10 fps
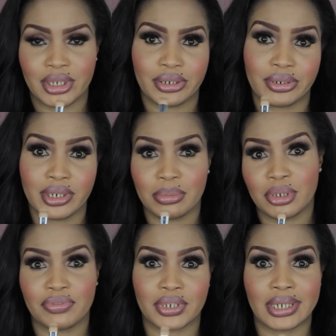you know, need a
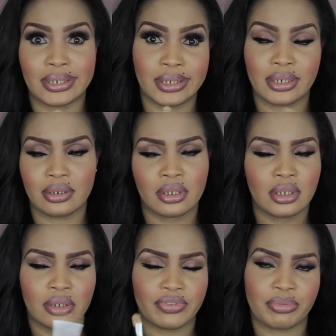bit of a clean,
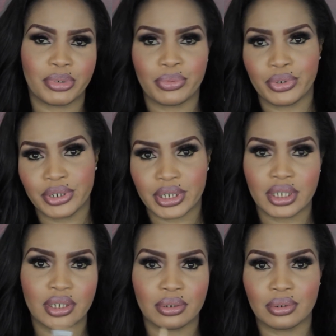if I've been
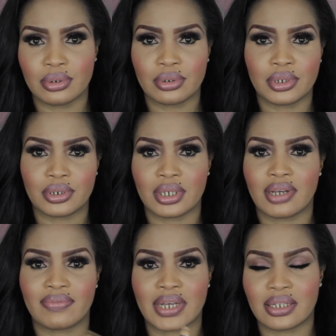working or, you know, I
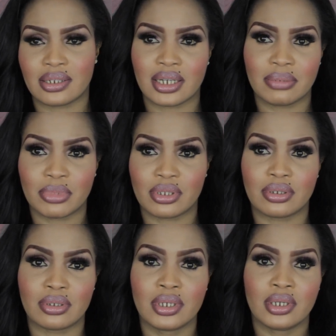haven't had time
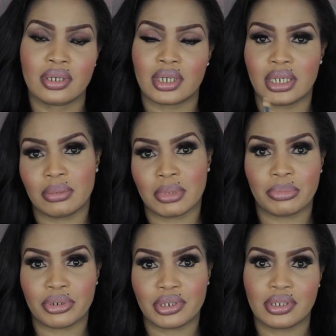to clean my
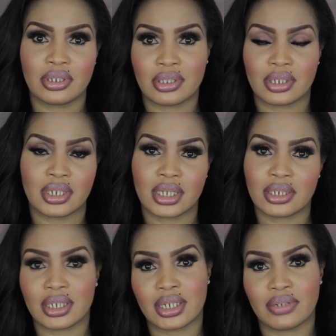brushes and
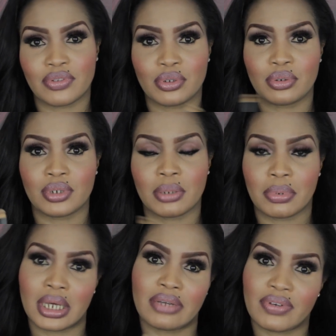yet I have to
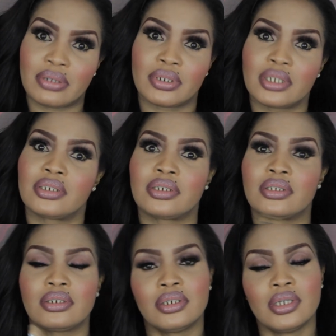apply
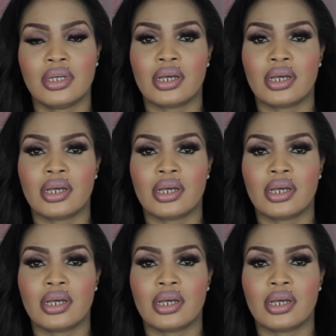foundation,